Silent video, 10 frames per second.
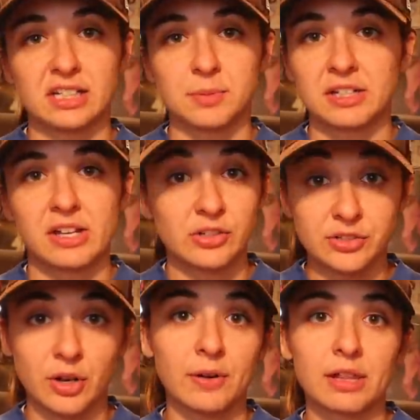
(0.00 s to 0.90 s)

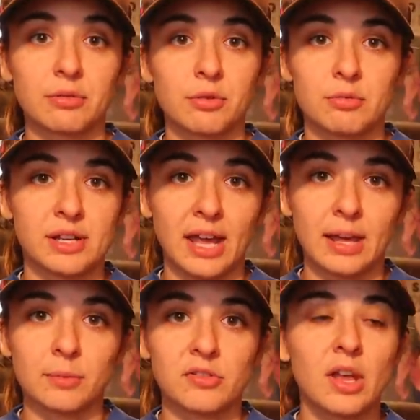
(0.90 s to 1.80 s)
expectations already through 3
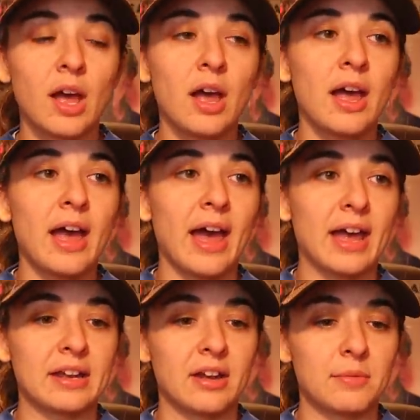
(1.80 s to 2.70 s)
games.
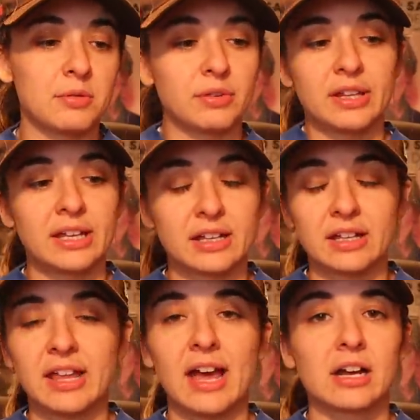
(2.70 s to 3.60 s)
And
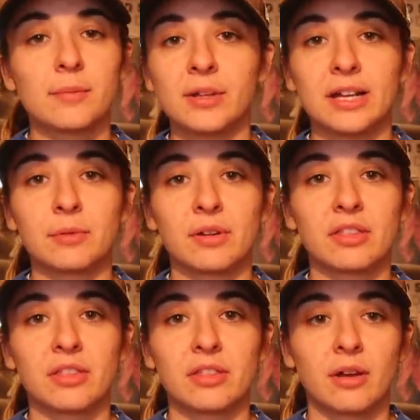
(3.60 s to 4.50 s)
you can't complain
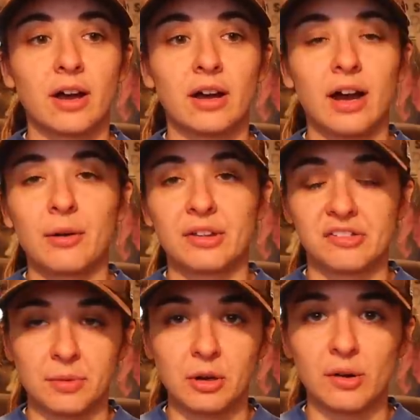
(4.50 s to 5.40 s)
with how
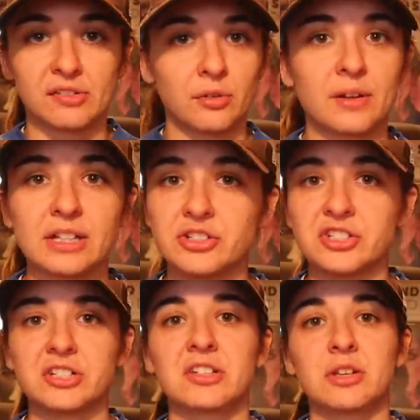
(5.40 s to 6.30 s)
things have been going. So if he can
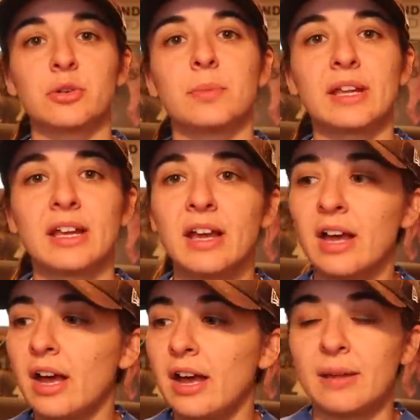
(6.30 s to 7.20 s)
just continue to be
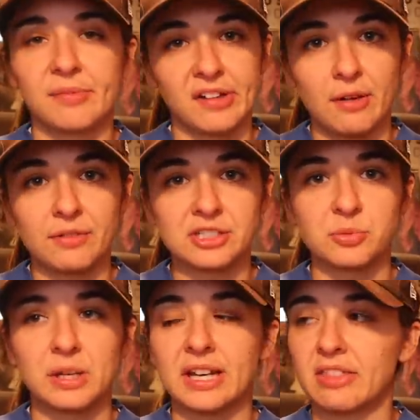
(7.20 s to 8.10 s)
himself
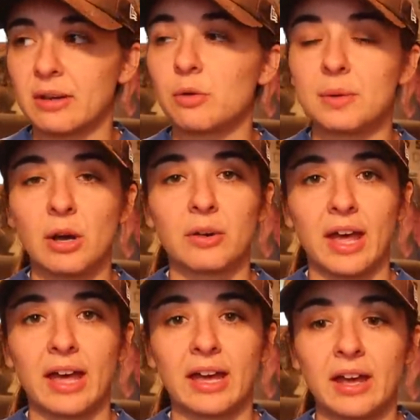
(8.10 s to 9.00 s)
this week, I think we'll be
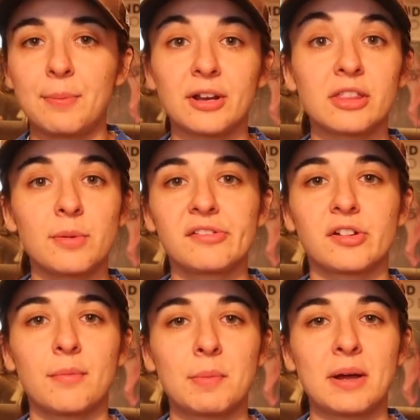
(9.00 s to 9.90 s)
okay. I predict the Bills
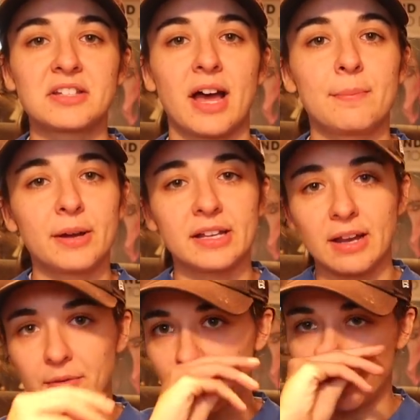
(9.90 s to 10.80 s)
will come up on top, but you
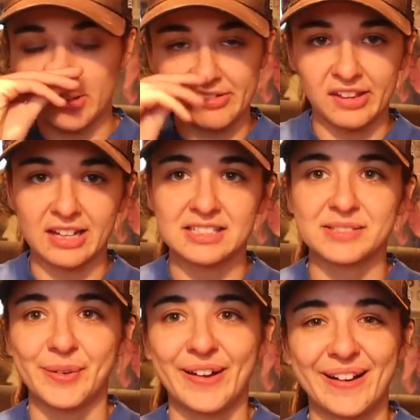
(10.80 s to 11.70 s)
never know with these
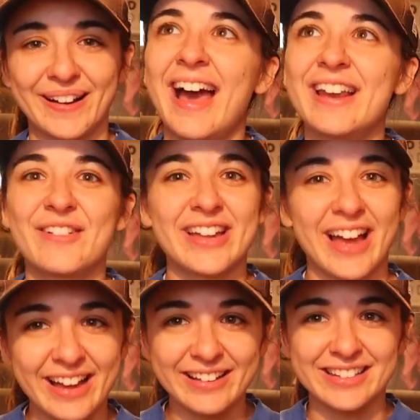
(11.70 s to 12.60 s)
things. But anyway,
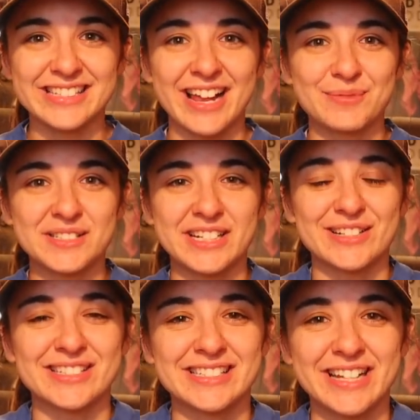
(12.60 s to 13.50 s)
yeah, let's head
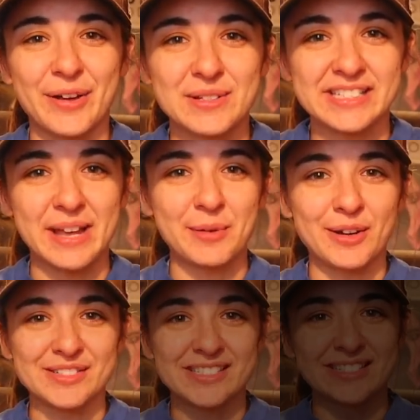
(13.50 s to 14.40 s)
upstairs. Let's see how this game
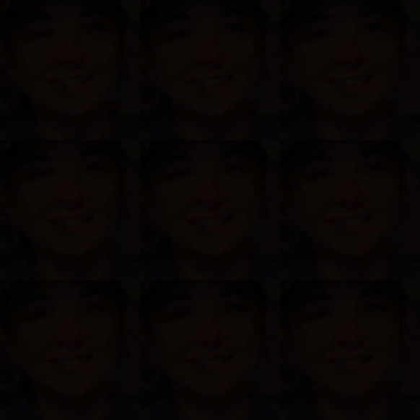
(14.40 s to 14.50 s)
goes.